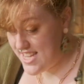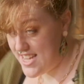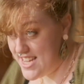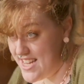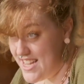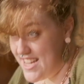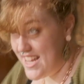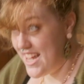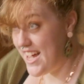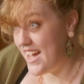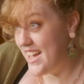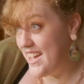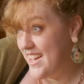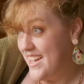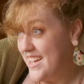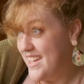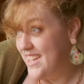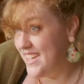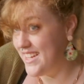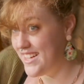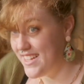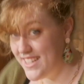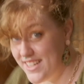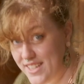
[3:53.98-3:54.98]
Yeah,
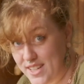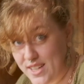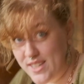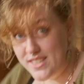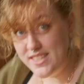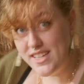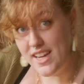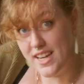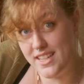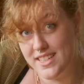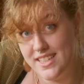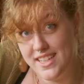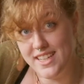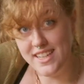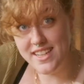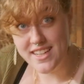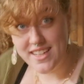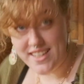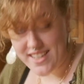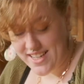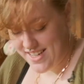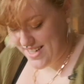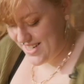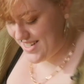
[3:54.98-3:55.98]
good
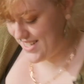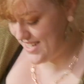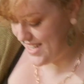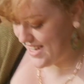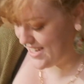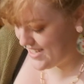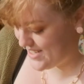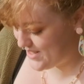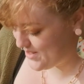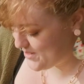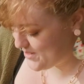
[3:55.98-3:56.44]
technique. Nice and